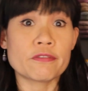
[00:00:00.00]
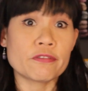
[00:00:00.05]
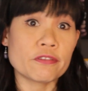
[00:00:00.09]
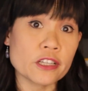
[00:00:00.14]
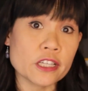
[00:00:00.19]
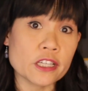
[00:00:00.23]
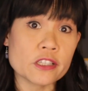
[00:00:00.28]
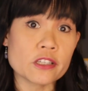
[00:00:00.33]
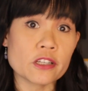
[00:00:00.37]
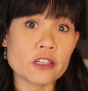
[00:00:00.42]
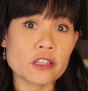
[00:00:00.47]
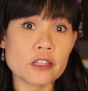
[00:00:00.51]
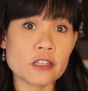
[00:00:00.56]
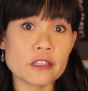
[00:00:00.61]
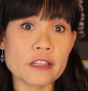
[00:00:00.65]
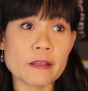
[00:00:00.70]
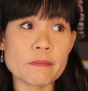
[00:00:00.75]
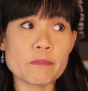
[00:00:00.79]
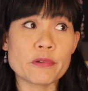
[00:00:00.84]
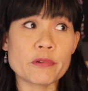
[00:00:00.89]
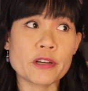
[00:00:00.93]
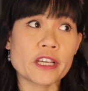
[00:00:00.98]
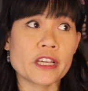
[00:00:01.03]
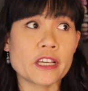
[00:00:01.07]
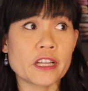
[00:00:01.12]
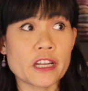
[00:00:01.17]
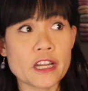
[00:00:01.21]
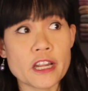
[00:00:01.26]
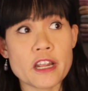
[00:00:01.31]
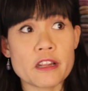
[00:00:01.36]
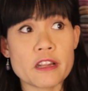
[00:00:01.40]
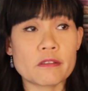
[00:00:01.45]
freezer, then
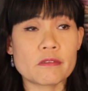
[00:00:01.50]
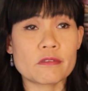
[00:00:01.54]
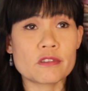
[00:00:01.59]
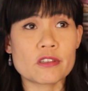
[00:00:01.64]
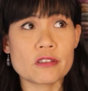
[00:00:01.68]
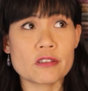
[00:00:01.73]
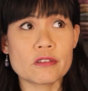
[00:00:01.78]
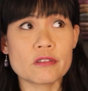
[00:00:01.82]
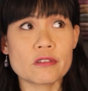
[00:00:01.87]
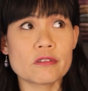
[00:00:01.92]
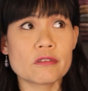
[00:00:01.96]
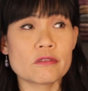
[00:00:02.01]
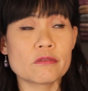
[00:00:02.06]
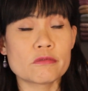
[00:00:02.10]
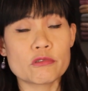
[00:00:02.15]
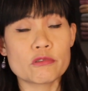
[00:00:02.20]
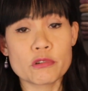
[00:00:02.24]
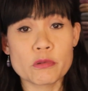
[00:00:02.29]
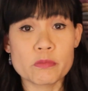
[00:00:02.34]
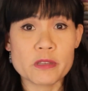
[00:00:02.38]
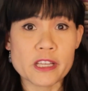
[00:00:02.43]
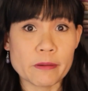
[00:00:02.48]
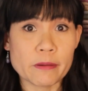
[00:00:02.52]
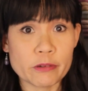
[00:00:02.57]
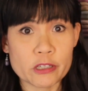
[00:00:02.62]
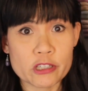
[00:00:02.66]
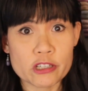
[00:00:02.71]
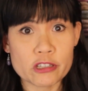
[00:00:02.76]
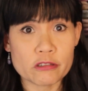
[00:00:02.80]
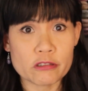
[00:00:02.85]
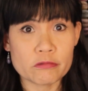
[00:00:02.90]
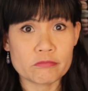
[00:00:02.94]
bringing it to room
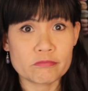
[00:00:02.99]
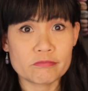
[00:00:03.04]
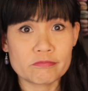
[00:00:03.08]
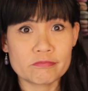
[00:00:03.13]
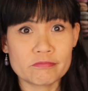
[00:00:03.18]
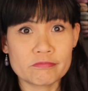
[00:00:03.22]
temperature.